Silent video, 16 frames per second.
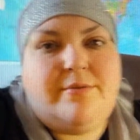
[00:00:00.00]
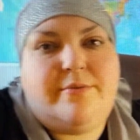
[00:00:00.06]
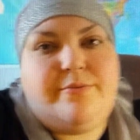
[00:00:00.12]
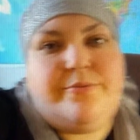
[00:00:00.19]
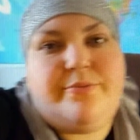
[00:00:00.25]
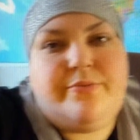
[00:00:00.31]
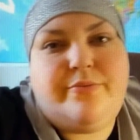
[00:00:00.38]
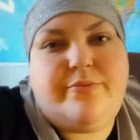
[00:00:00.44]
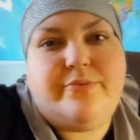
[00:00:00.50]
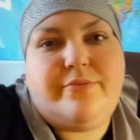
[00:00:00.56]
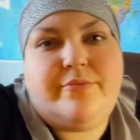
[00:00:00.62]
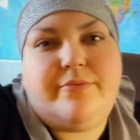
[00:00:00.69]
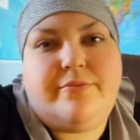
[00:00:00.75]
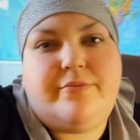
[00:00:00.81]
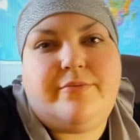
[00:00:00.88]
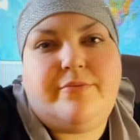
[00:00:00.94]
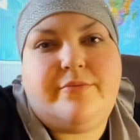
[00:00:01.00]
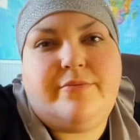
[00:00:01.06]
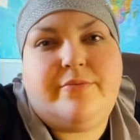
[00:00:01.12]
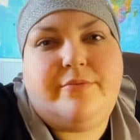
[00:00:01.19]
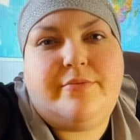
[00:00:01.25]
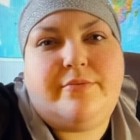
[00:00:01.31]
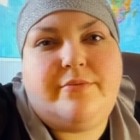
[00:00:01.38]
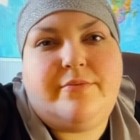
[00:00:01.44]

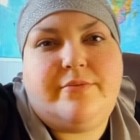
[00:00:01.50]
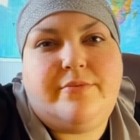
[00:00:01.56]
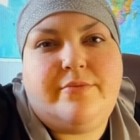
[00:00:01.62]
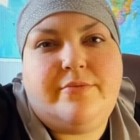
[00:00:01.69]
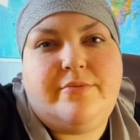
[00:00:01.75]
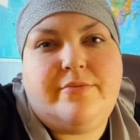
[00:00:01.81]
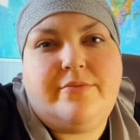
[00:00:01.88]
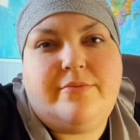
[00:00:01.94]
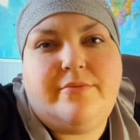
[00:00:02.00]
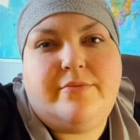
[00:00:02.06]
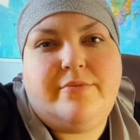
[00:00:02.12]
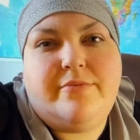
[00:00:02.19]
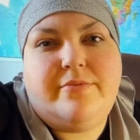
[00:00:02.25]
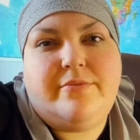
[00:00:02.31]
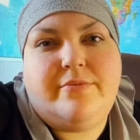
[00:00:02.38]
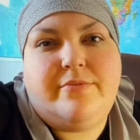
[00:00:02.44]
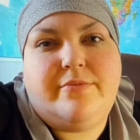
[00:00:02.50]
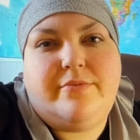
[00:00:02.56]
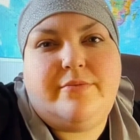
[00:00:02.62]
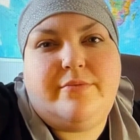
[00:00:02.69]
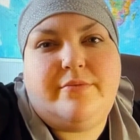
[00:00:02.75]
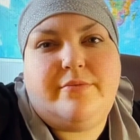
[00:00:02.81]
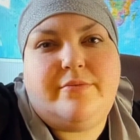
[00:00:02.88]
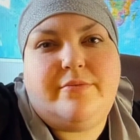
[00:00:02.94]

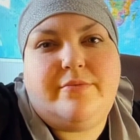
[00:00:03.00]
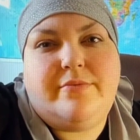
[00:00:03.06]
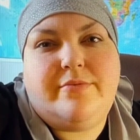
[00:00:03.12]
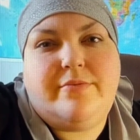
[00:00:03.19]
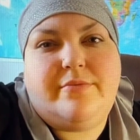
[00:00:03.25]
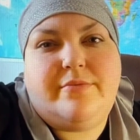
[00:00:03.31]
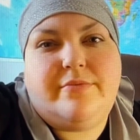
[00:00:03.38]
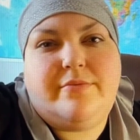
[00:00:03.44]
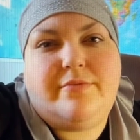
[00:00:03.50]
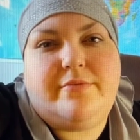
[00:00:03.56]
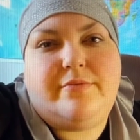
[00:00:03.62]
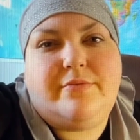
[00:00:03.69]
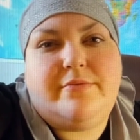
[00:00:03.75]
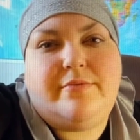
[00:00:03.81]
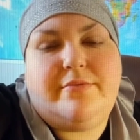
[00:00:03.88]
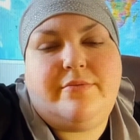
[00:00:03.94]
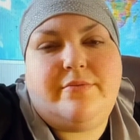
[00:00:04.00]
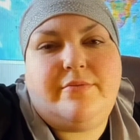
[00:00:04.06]
Nothing is said.